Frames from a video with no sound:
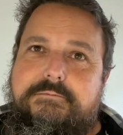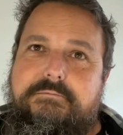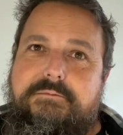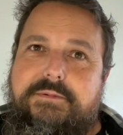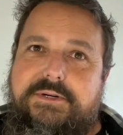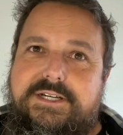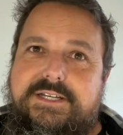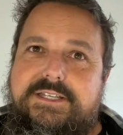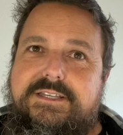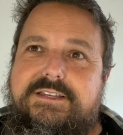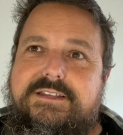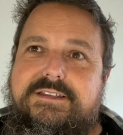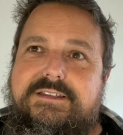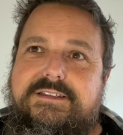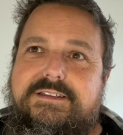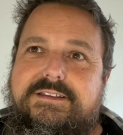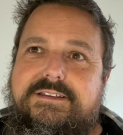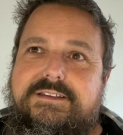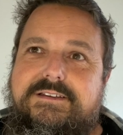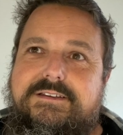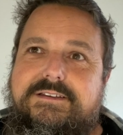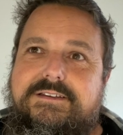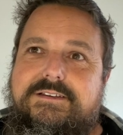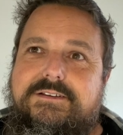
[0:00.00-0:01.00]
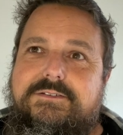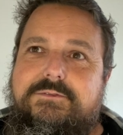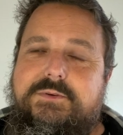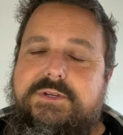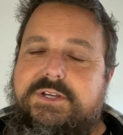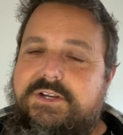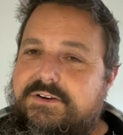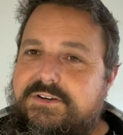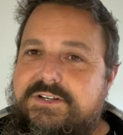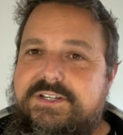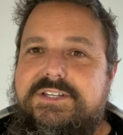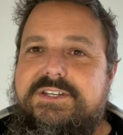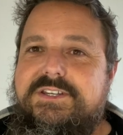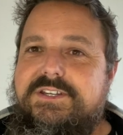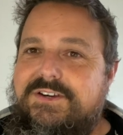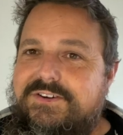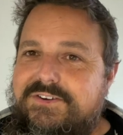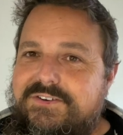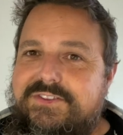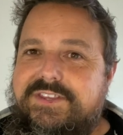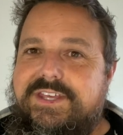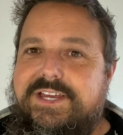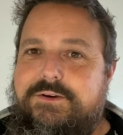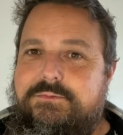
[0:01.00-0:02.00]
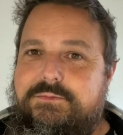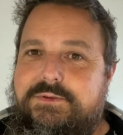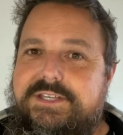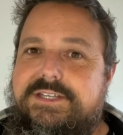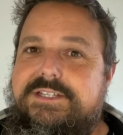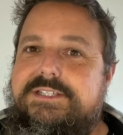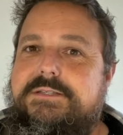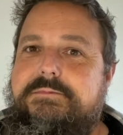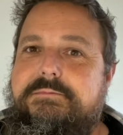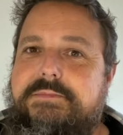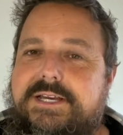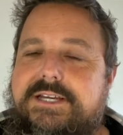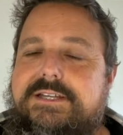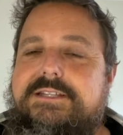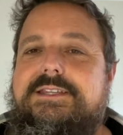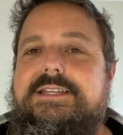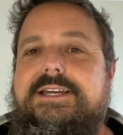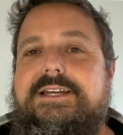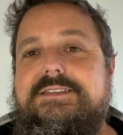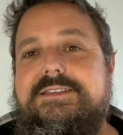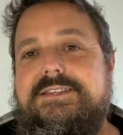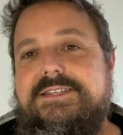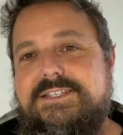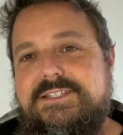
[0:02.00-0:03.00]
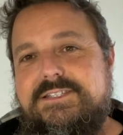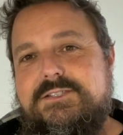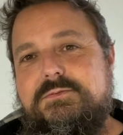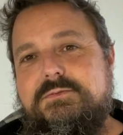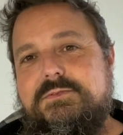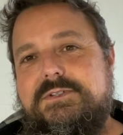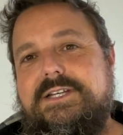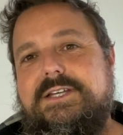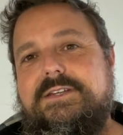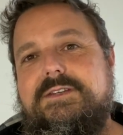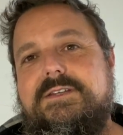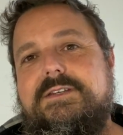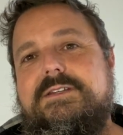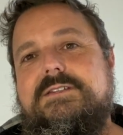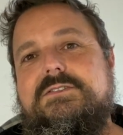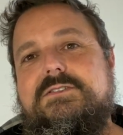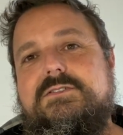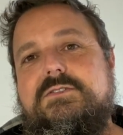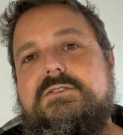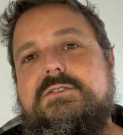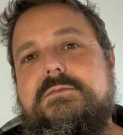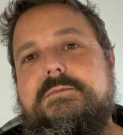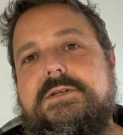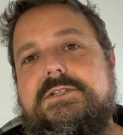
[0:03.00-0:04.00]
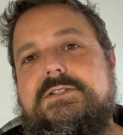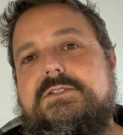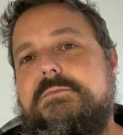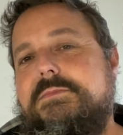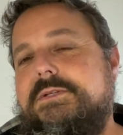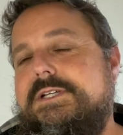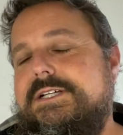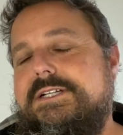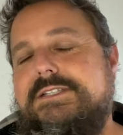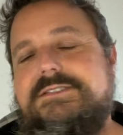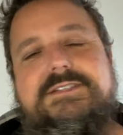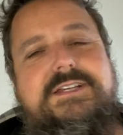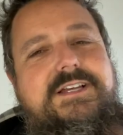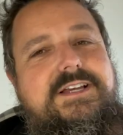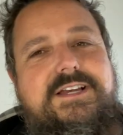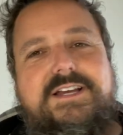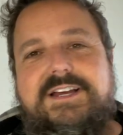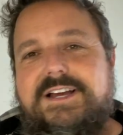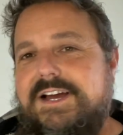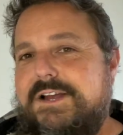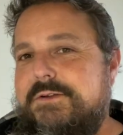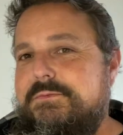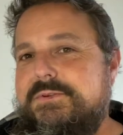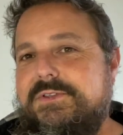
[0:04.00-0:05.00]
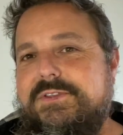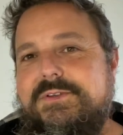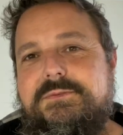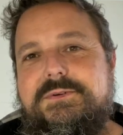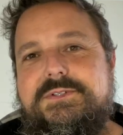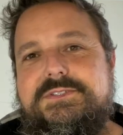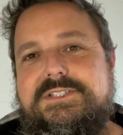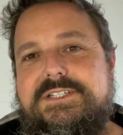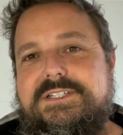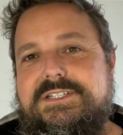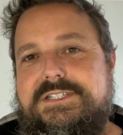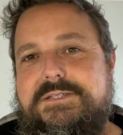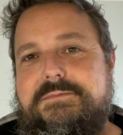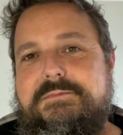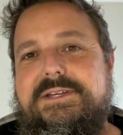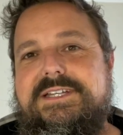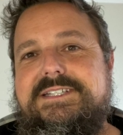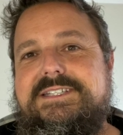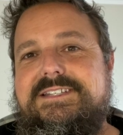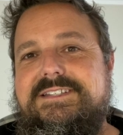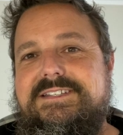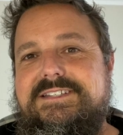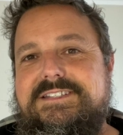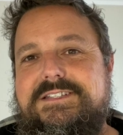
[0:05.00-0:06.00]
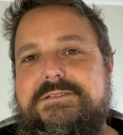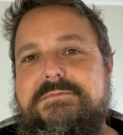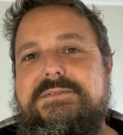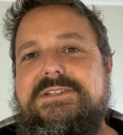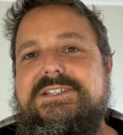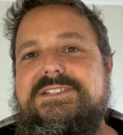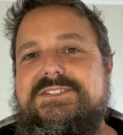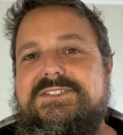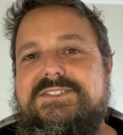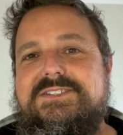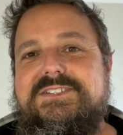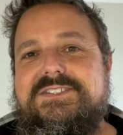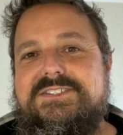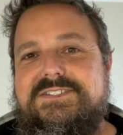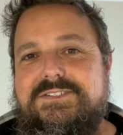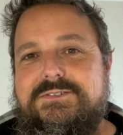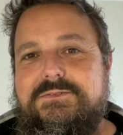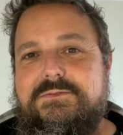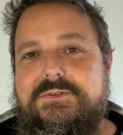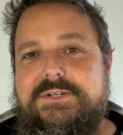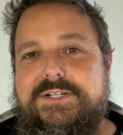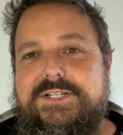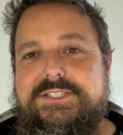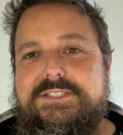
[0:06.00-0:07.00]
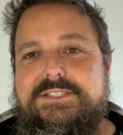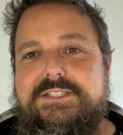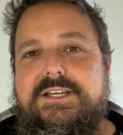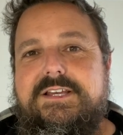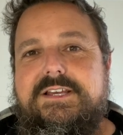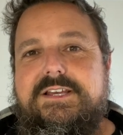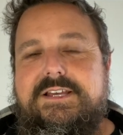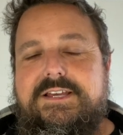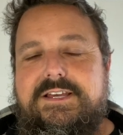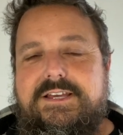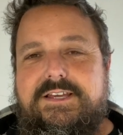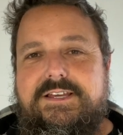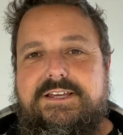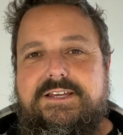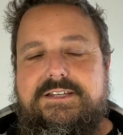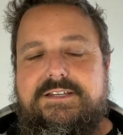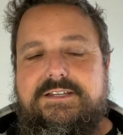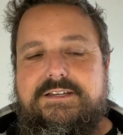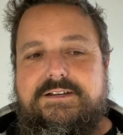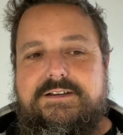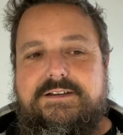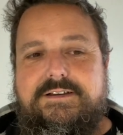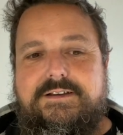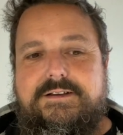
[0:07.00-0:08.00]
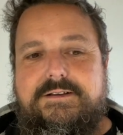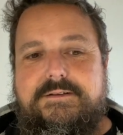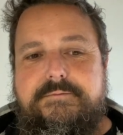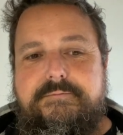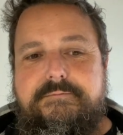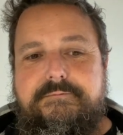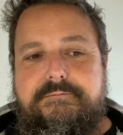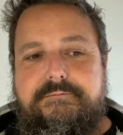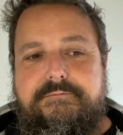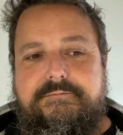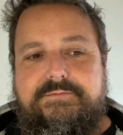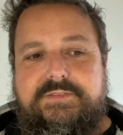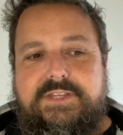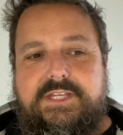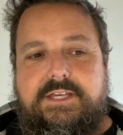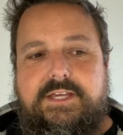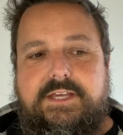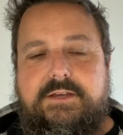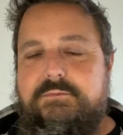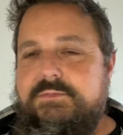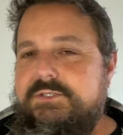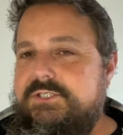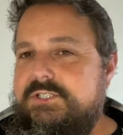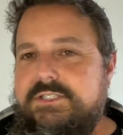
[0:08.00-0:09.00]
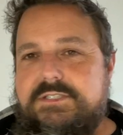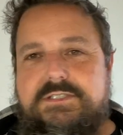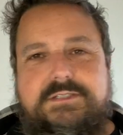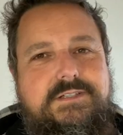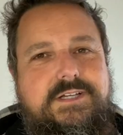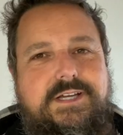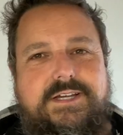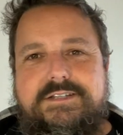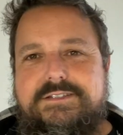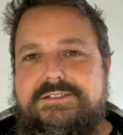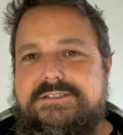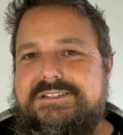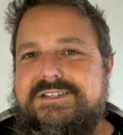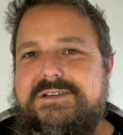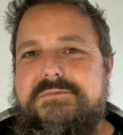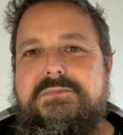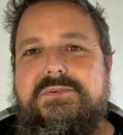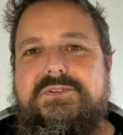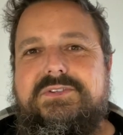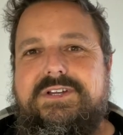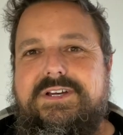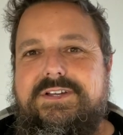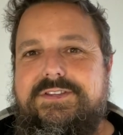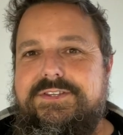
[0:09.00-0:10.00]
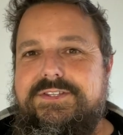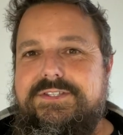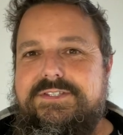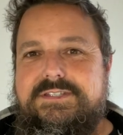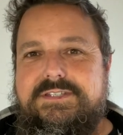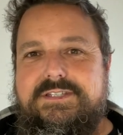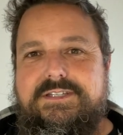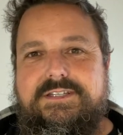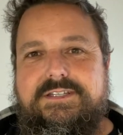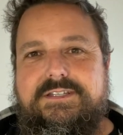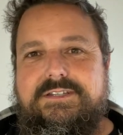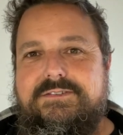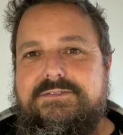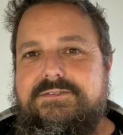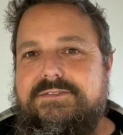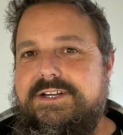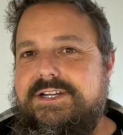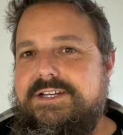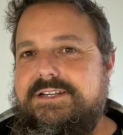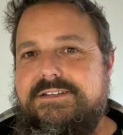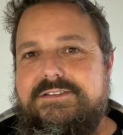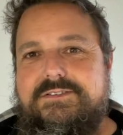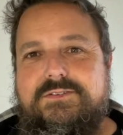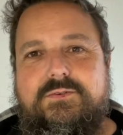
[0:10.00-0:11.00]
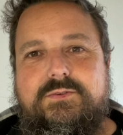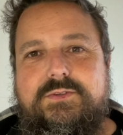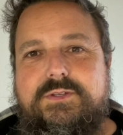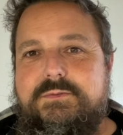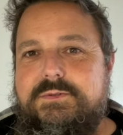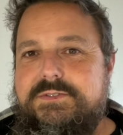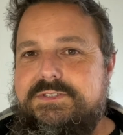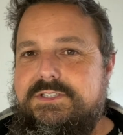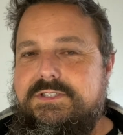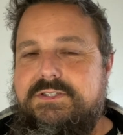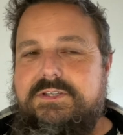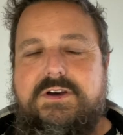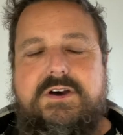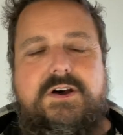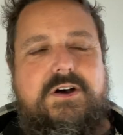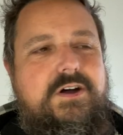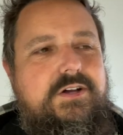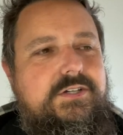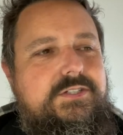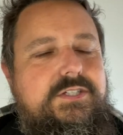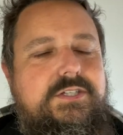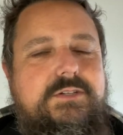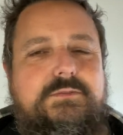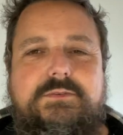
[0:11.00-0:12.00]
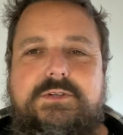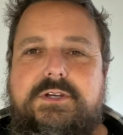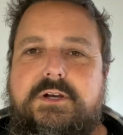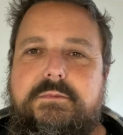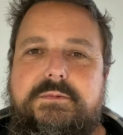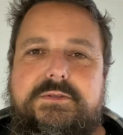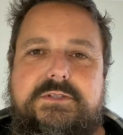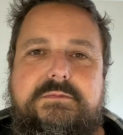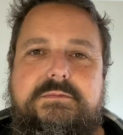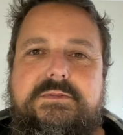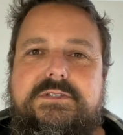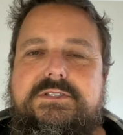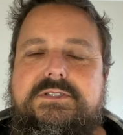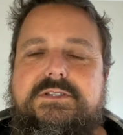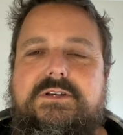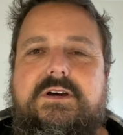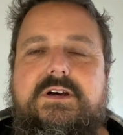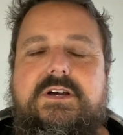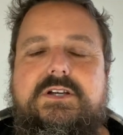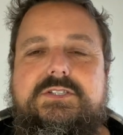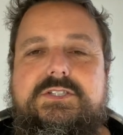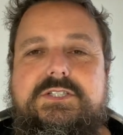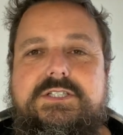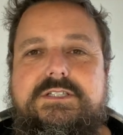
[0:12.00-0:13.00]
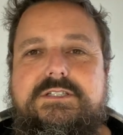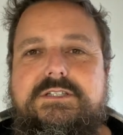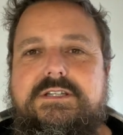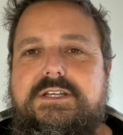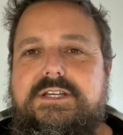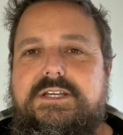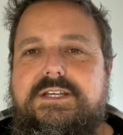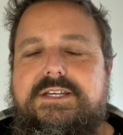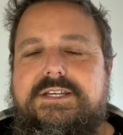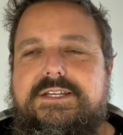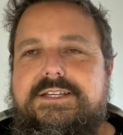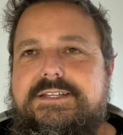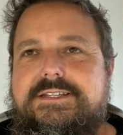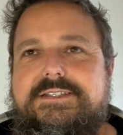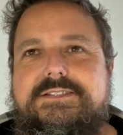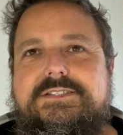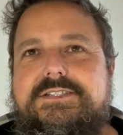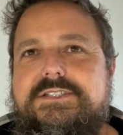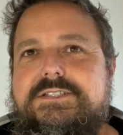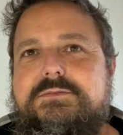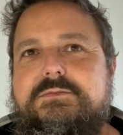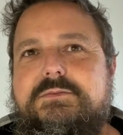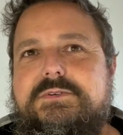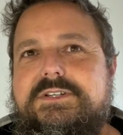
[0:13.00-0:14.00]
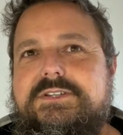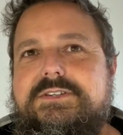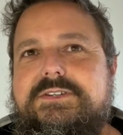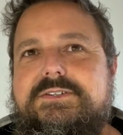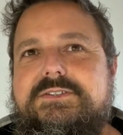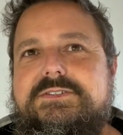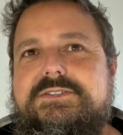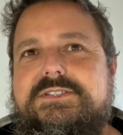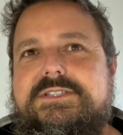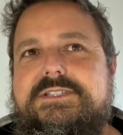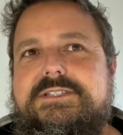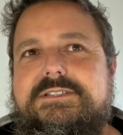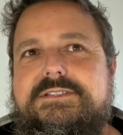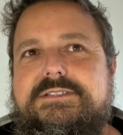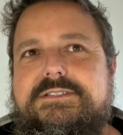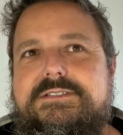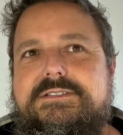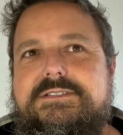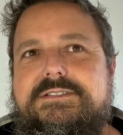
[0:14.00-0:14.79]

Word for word: but we already know that. We expect that. This one I think is so special because I really wasn't expecting it to be as good as it was, and, uh, and we just kind of stumbled on this thing, right? The only ones at the auction, we almost missed the auction. It's just one of those,